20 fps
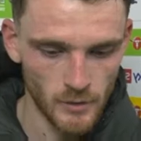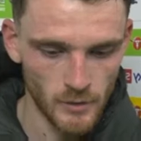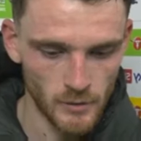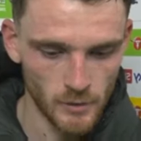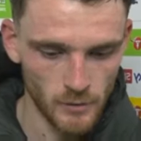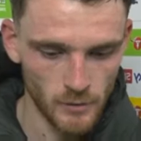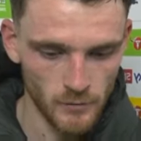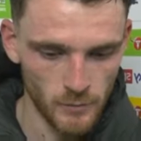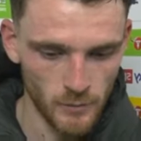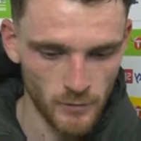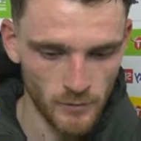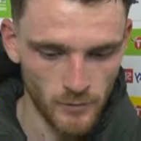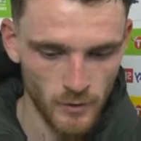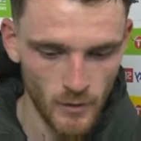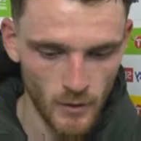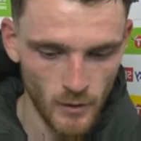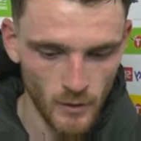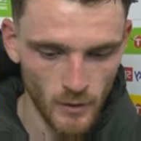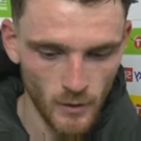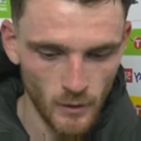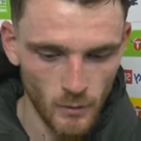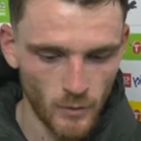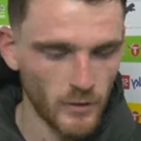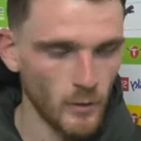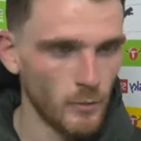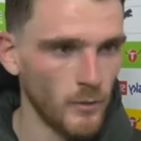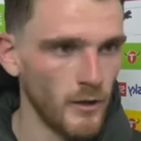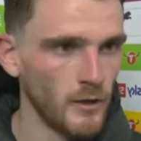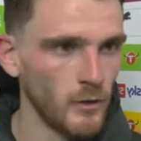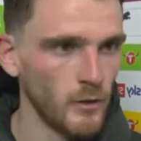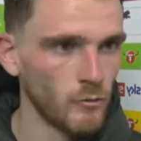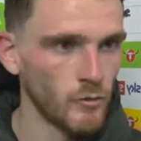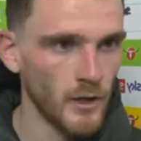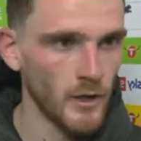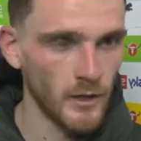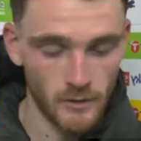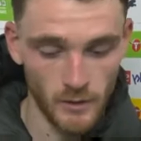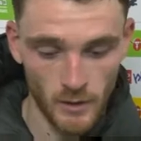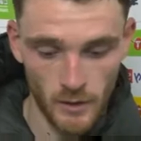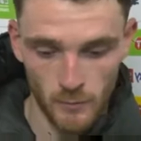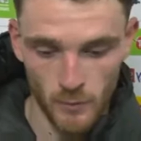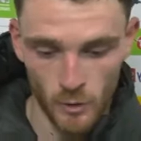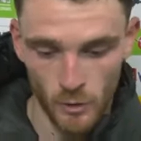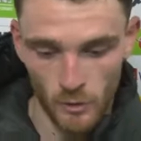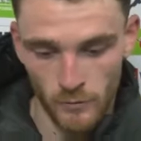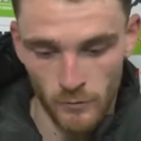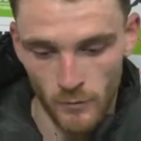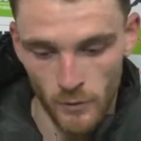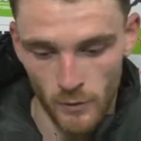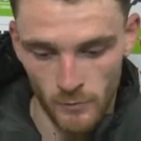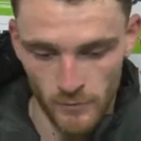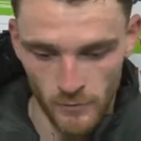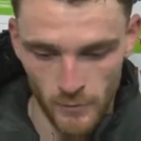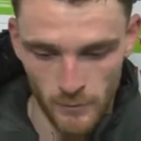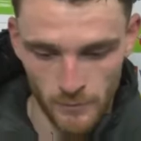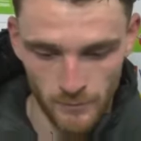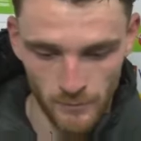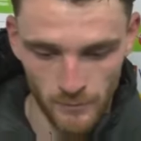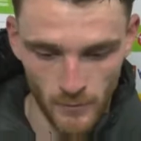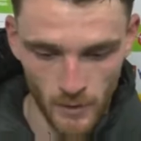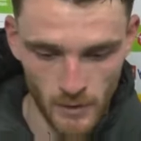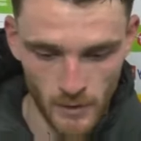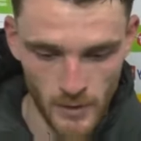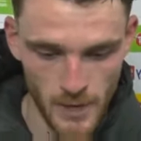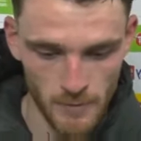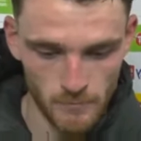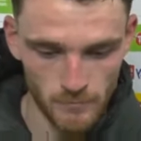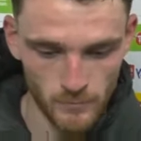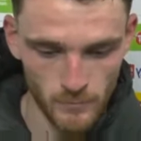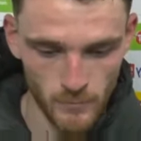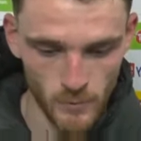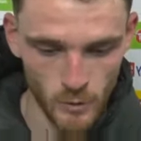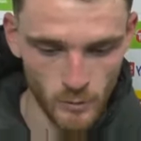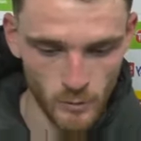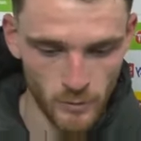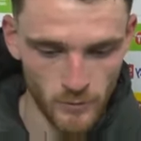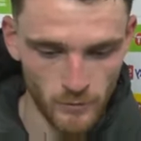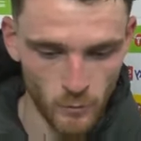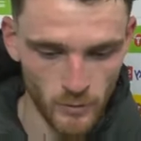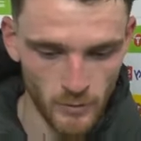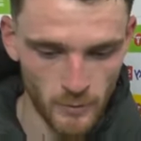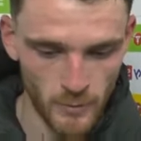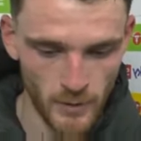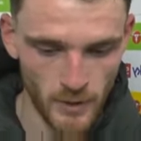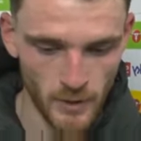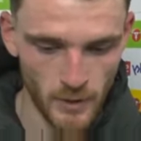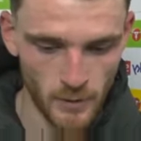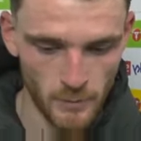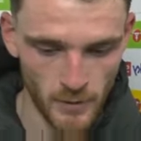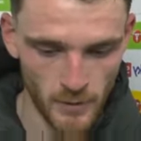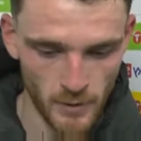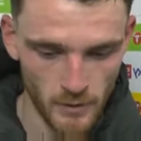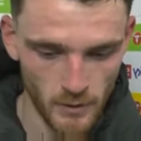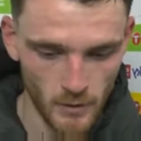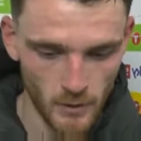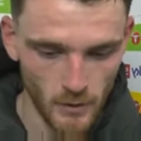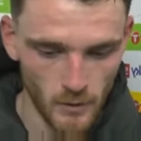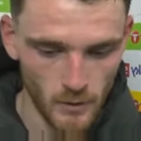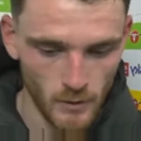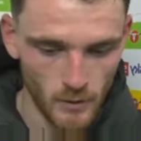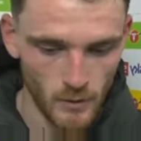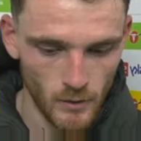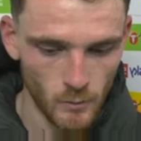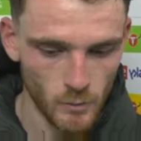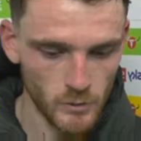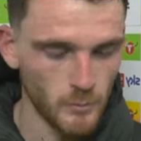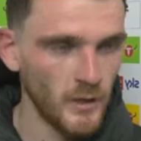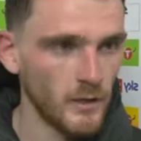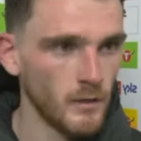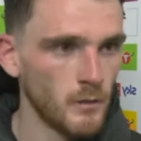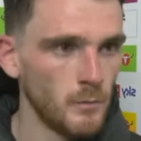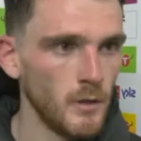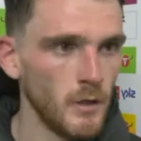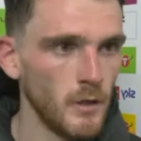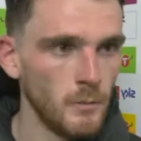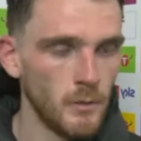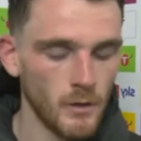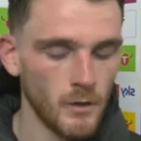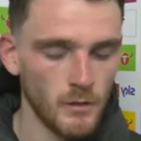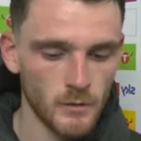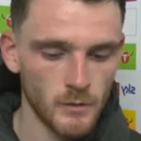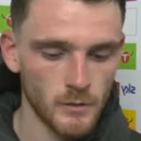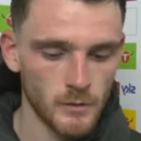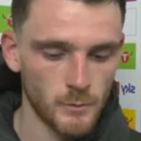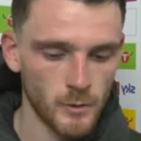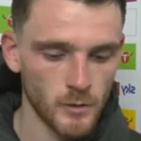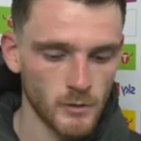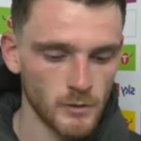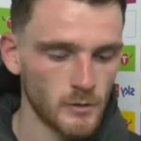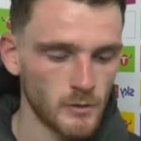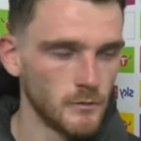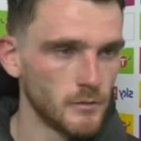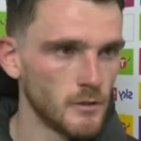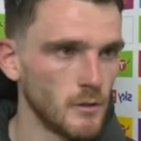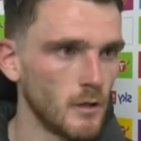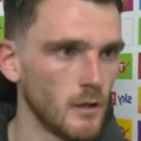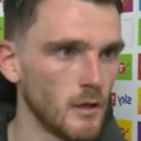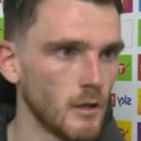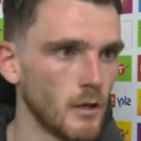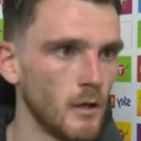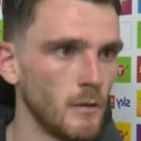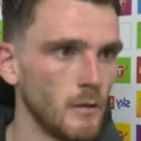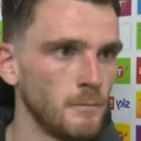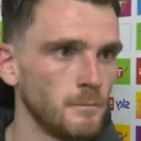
this off with a win and trying to keep the good form from you know, before the break, but it wasn't meant to be. But there's positives to take.